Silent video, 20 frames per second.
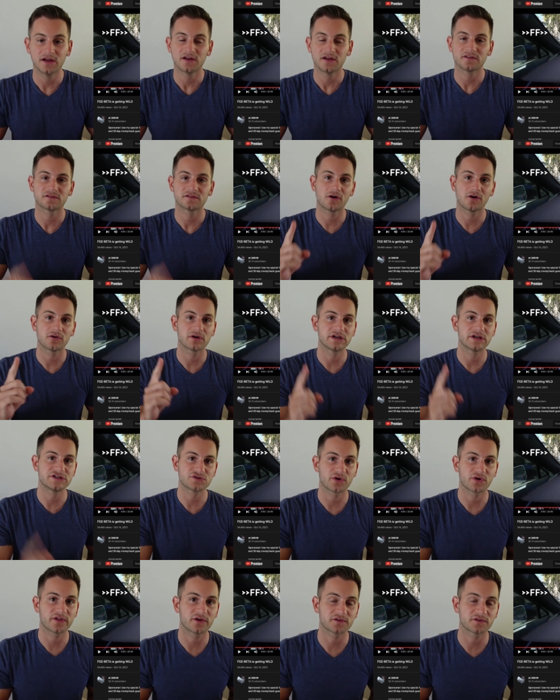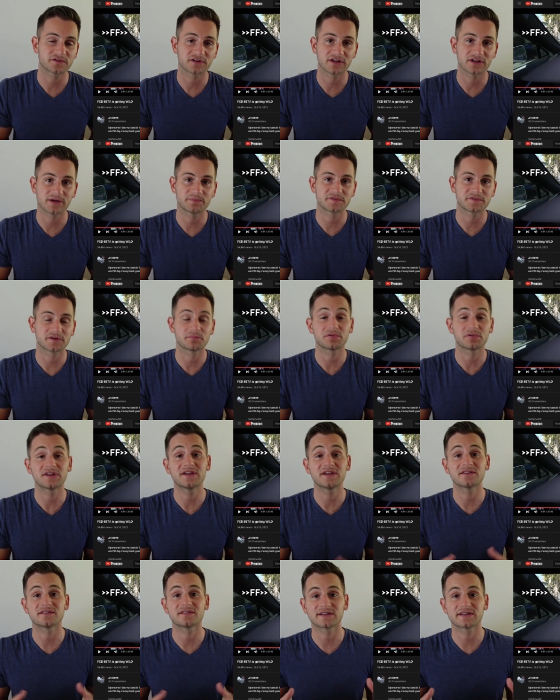So enjoy those clips.
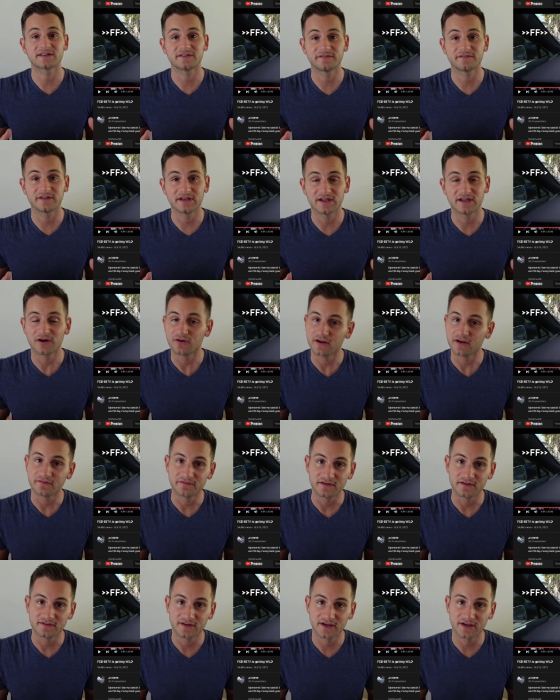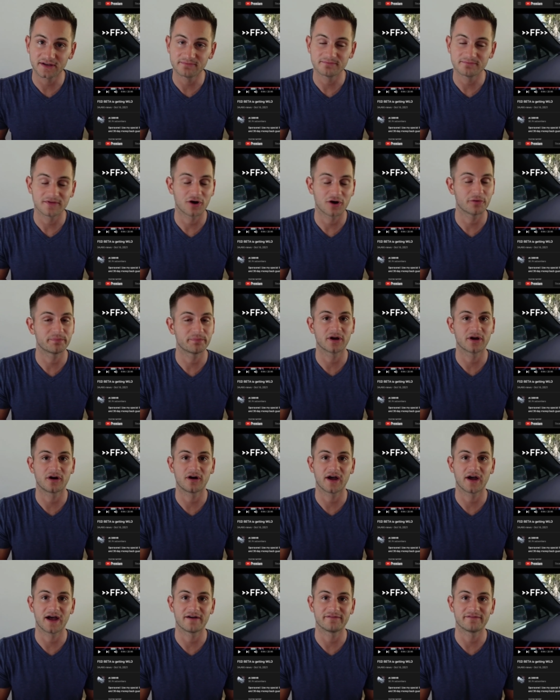Please like the video if you did. Hope
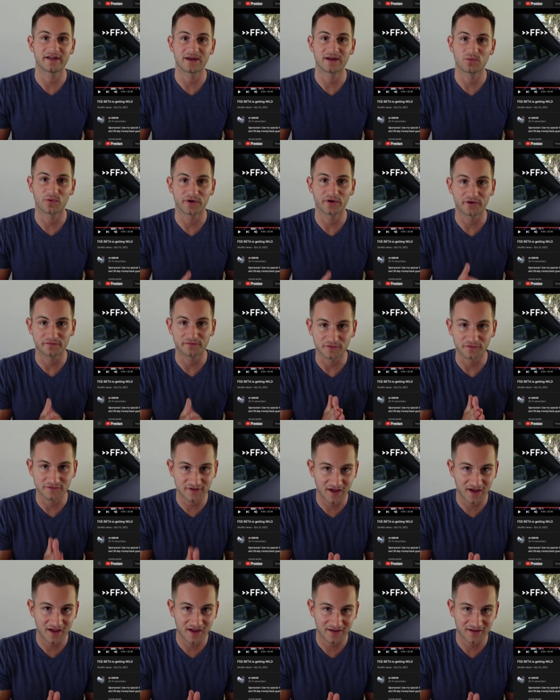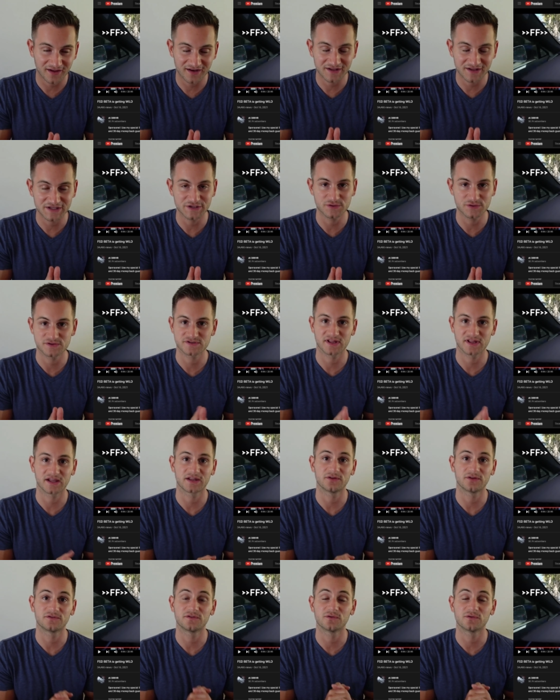y'all have a wonderful day and a huge
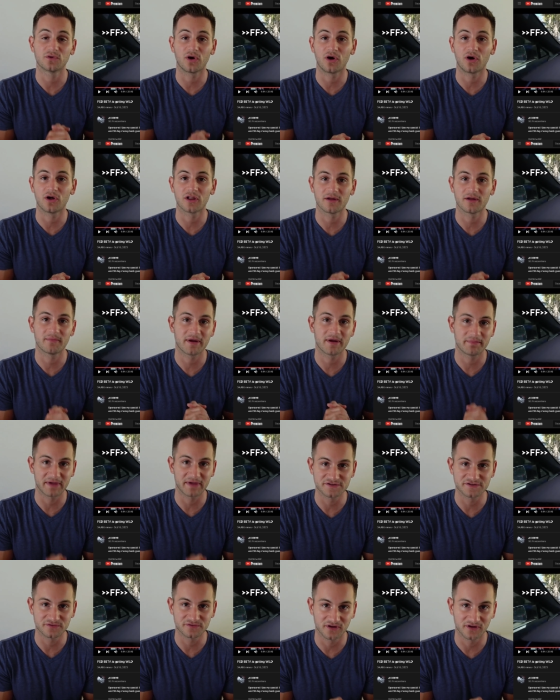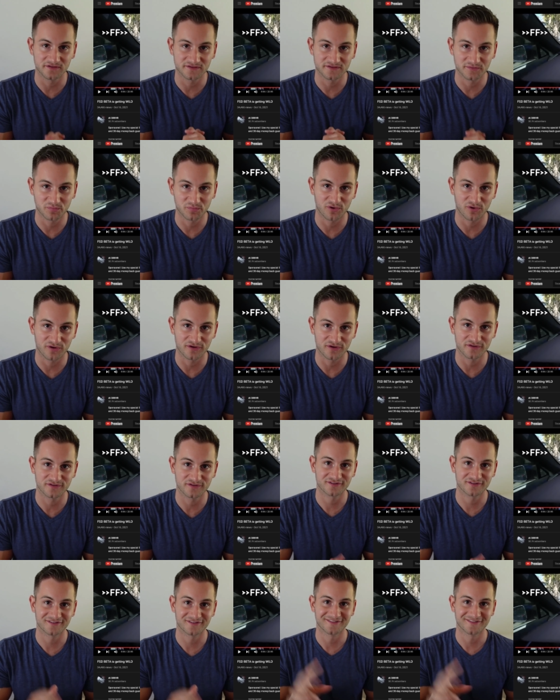thank you to all of my Patreon supporters.